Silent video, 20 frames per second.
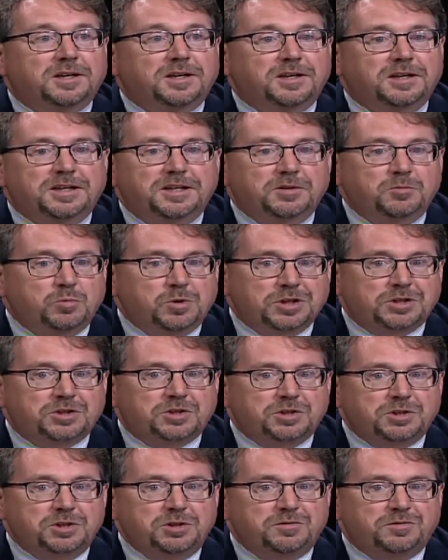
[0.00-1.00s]
in
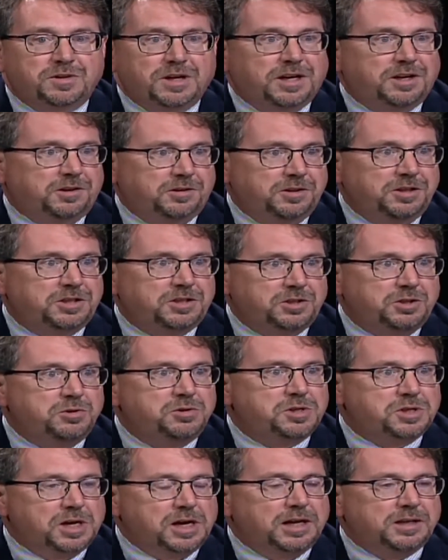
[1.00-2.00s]
which you've got at least two
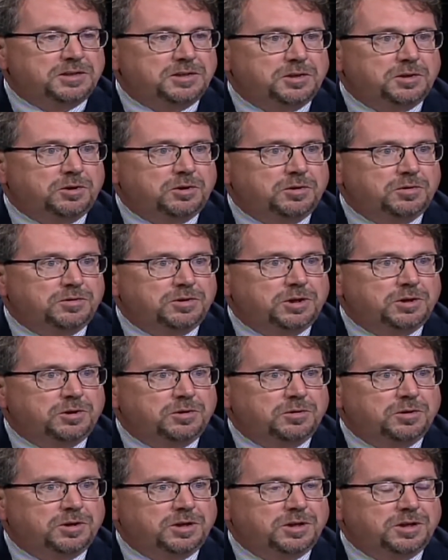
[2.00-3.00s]
sides that
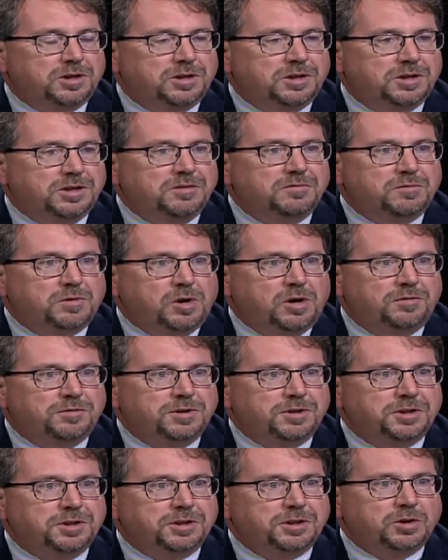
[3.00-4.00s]
are involved
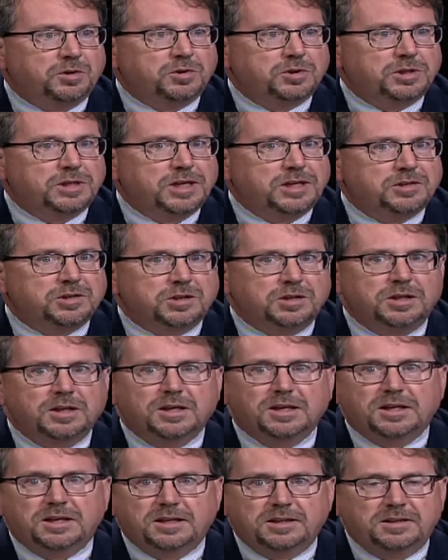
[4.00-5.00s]
in the negotiation.
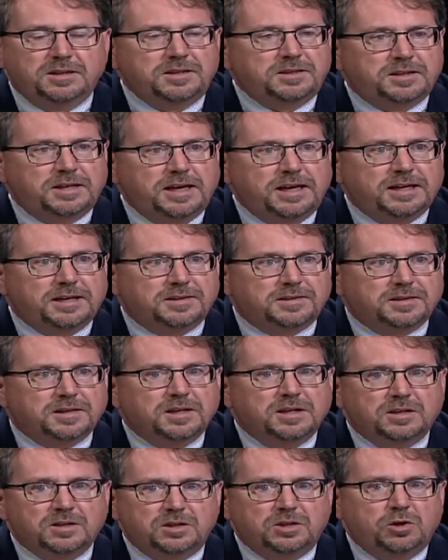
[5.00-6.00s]
In this case,
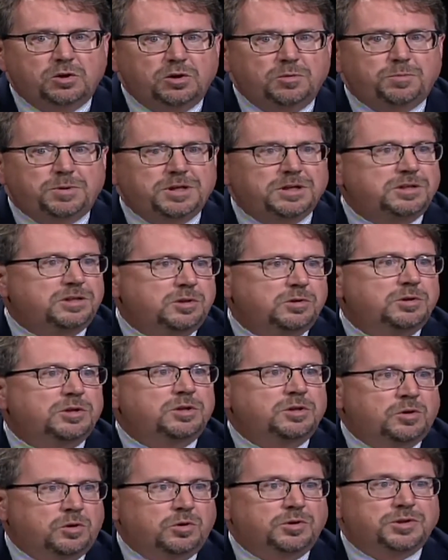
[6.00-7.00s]
the European Union
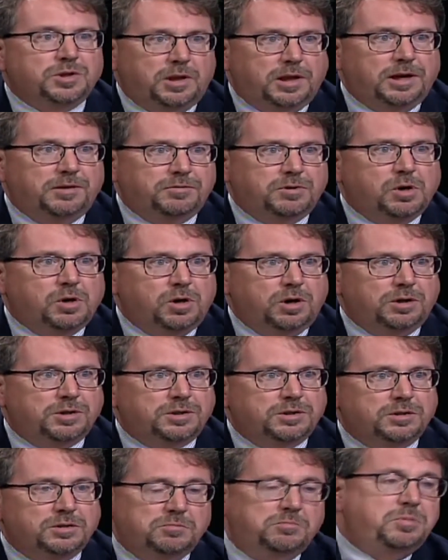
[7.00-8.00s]
holds a lot of
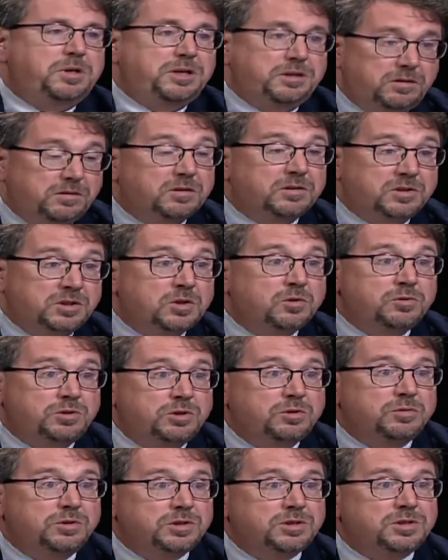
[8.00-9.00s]
cards, but so
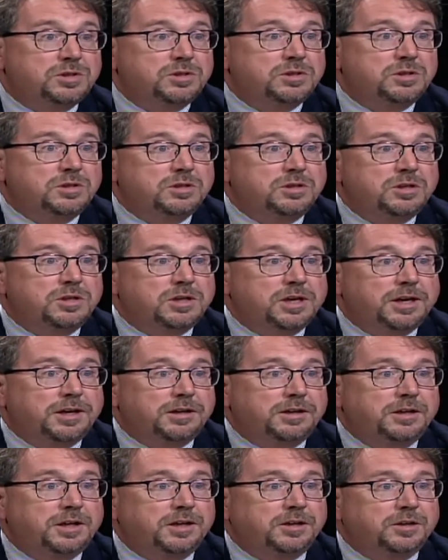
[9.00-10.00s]
too does the United
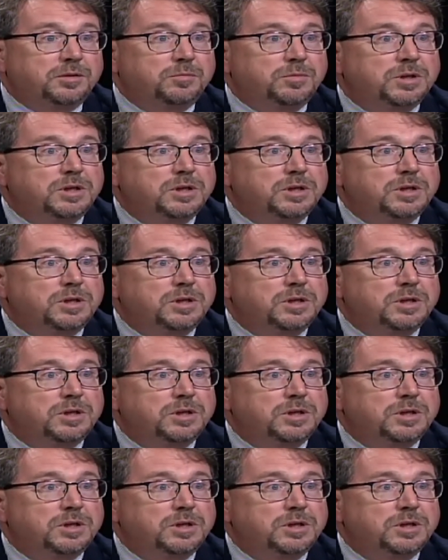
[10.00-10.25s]
Kingdom.